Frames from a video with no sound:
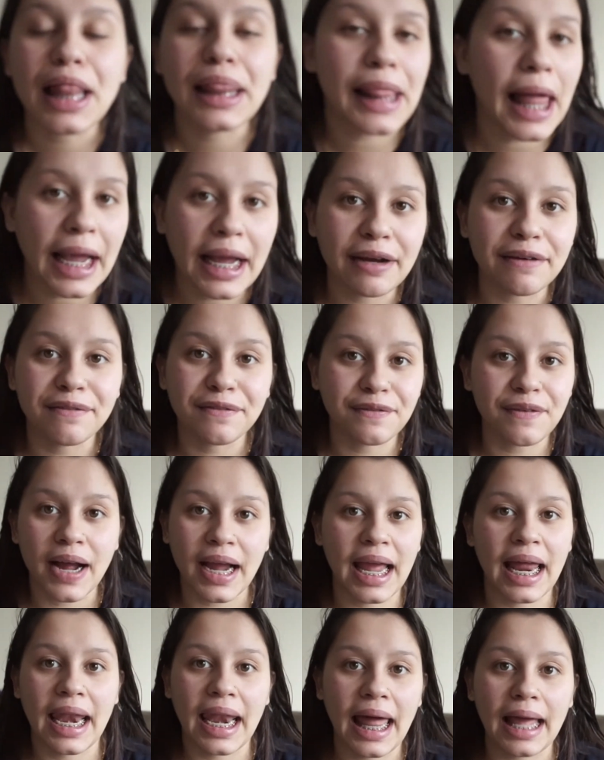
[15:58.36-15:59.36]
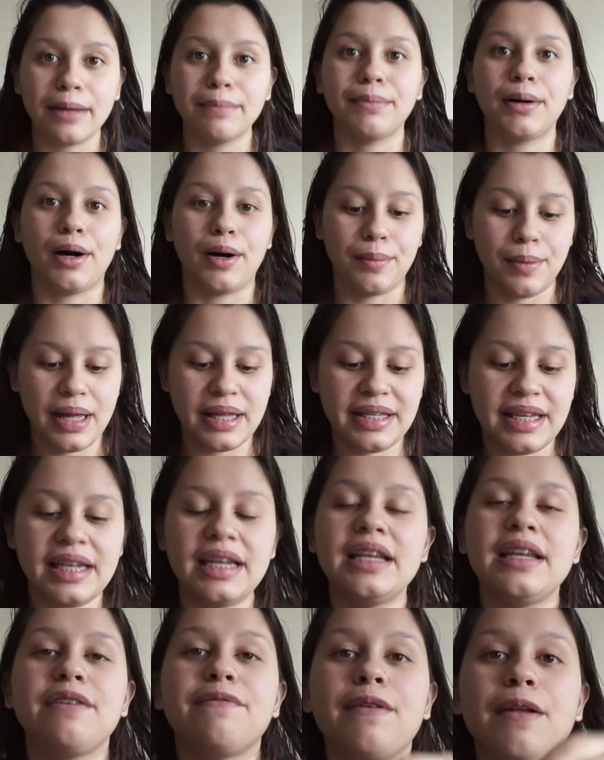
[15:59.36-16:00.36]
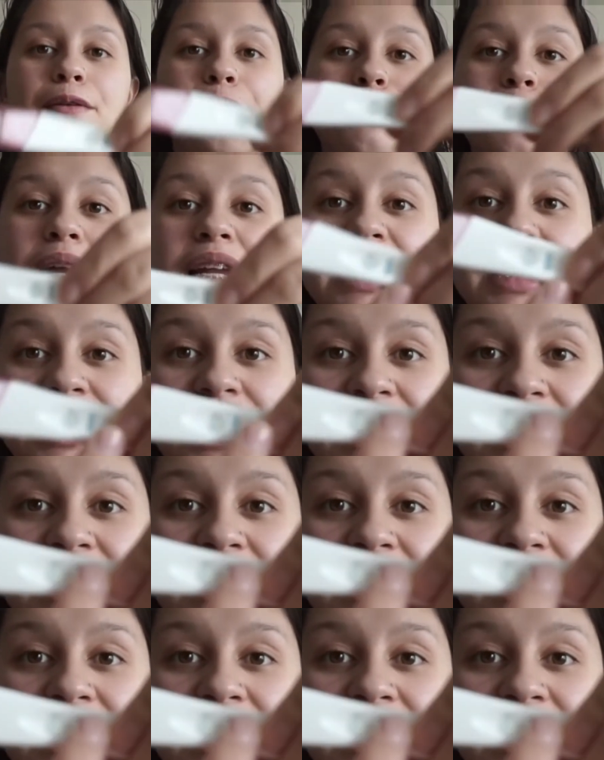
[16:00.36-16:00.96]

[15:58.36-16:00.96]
like a fucking light bulb. It didn't even reach the